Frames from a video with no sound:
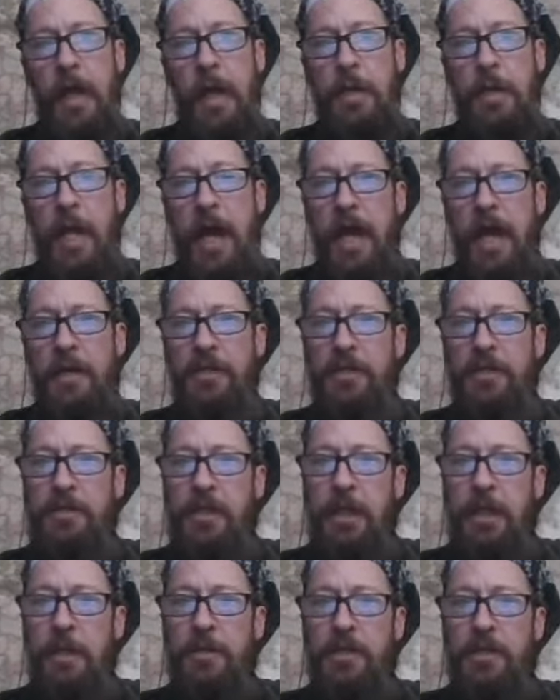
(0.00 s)
I've had
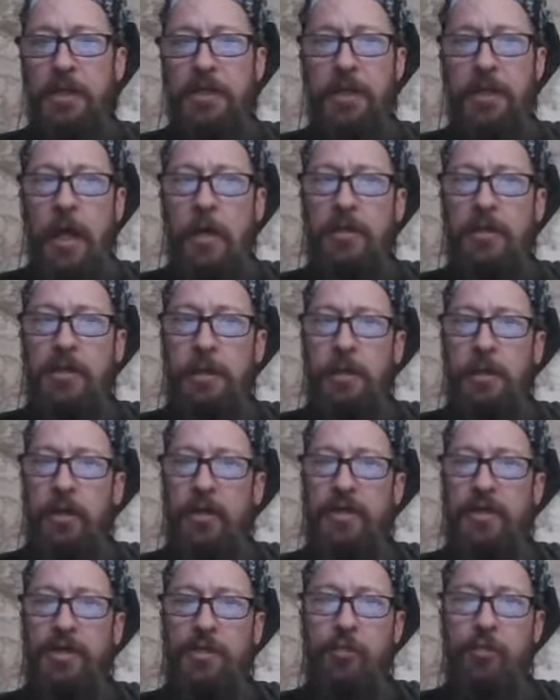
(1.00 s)
this gift since I was a
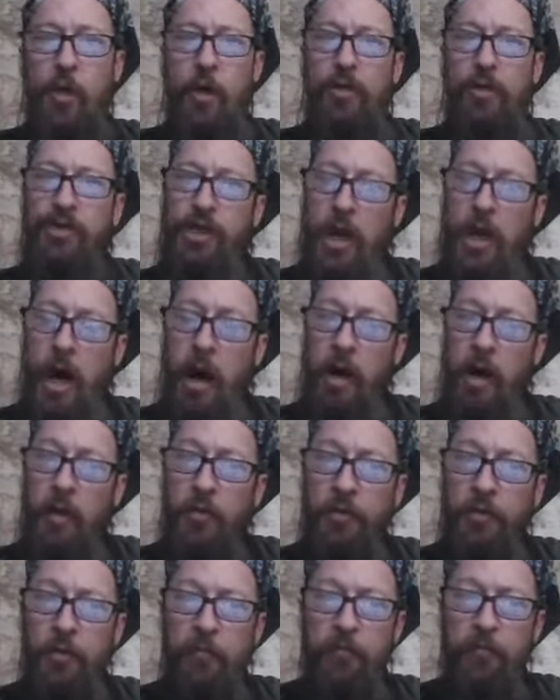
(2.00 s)
very small
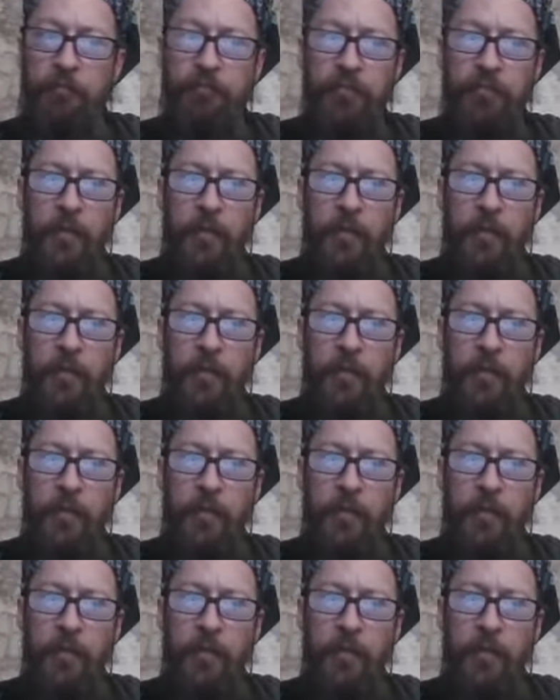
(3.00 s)
child.